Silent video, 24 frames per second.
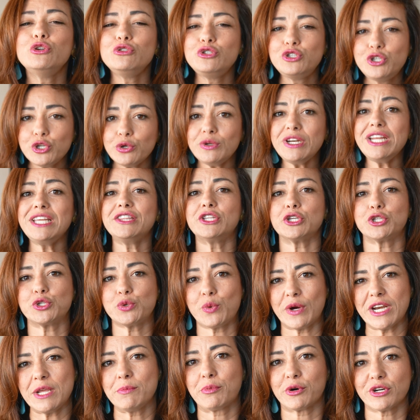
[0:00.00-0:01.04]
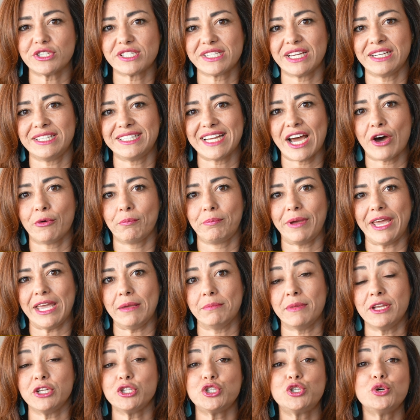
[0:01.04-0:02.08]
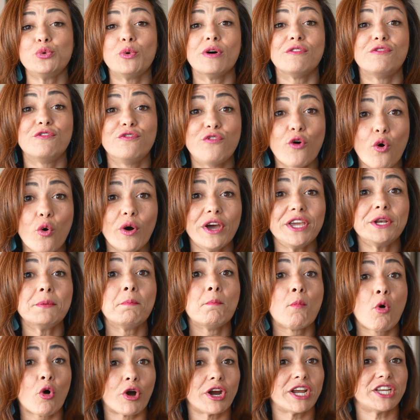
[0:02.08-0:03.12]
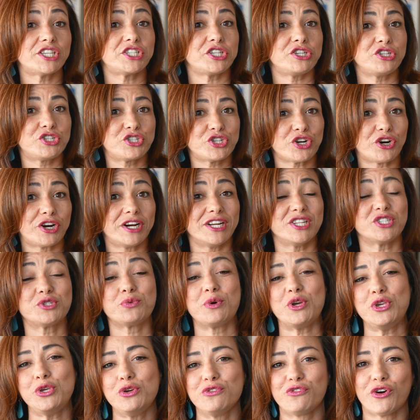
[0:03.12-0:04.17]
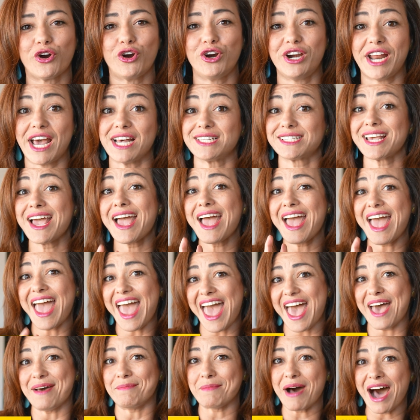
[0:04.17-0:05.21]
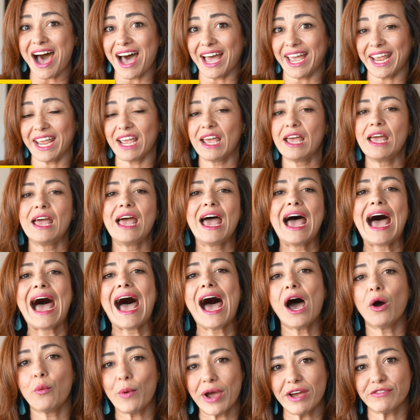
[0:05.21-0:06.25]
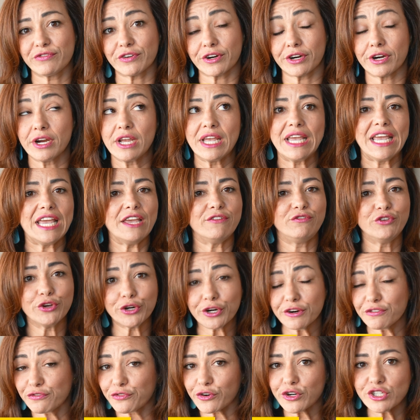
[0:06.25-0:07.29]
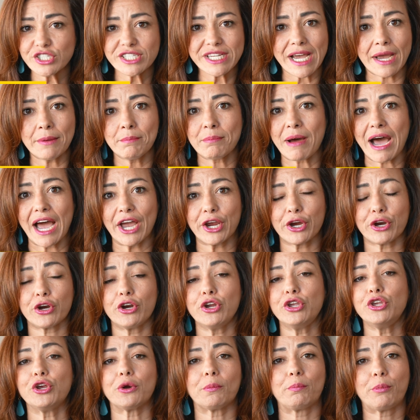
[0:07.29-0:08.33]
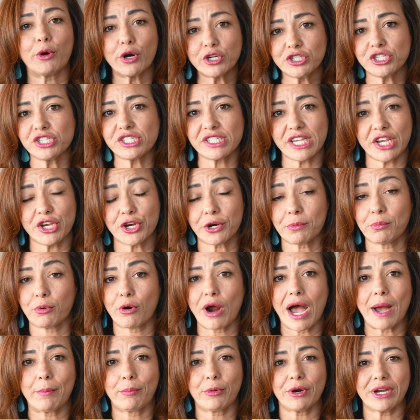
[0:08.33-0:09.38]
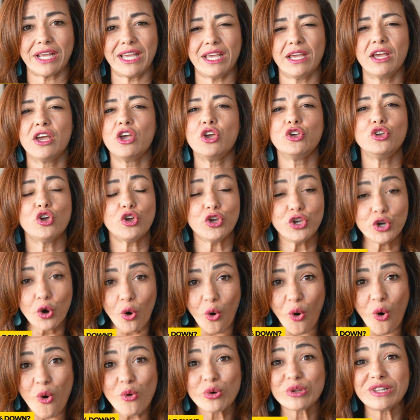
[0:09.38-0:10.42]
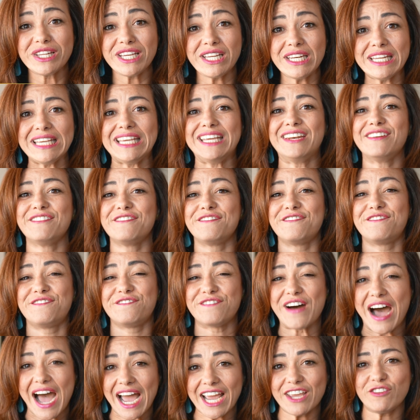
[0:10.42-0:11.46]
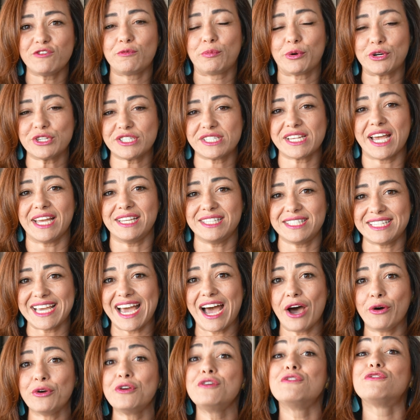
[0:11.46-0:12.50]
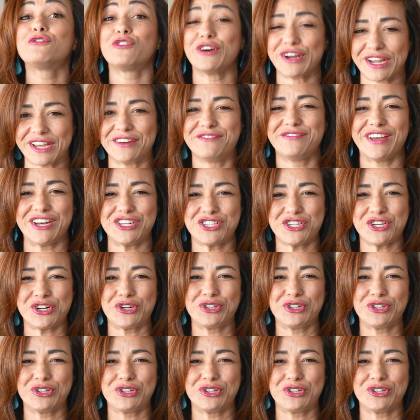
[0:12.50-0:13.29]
do need the 20% down payment to avoid mortgage insurance, what you've heard as MI. However, if you're a first-time buyer, you're purchasing your property, you only need 5% down for a conventional